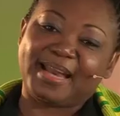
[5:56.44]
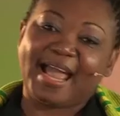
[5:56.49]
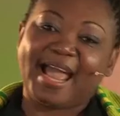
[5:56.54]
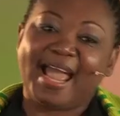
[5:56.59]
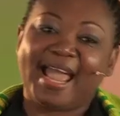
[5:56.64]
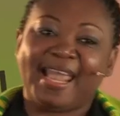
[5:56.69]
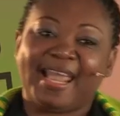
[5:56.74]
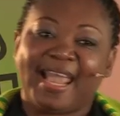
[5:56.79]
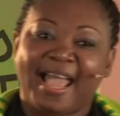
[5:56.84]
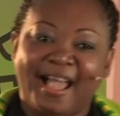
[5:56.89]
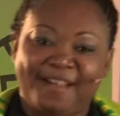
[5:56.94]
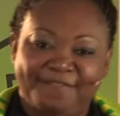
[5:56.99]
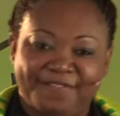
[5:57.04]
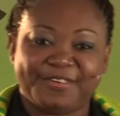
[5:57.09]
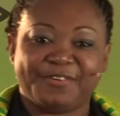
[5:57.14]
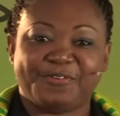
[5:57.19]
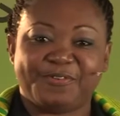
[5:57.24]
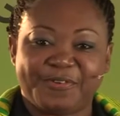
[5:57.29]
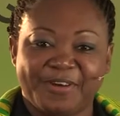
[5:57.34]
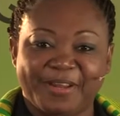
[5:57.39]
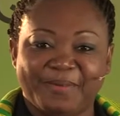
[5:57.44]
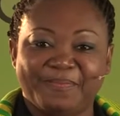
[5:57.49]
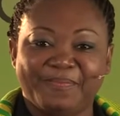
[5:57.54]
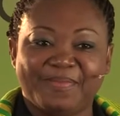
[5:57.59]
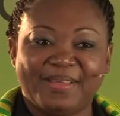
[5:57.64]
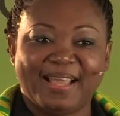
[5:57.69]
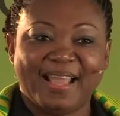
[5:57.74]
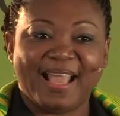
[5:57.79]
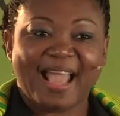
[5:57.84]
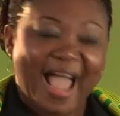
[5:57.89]
I have a dream.
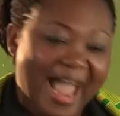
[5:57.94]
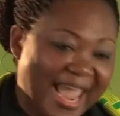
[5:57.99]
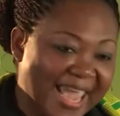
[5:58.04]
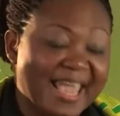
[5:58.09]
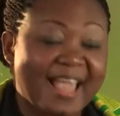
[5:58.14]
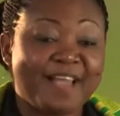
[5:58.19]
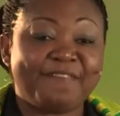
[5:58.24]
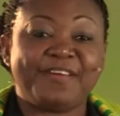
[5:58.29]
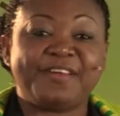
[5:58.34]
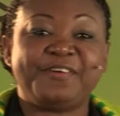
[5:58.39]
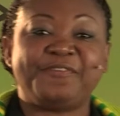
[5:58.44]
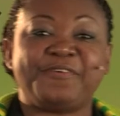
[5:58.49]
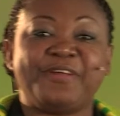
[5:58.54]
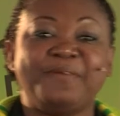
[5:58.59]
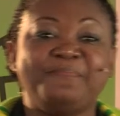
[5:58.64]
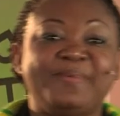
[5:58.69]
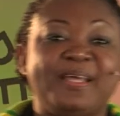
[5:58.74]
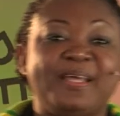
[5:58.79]
I have a dream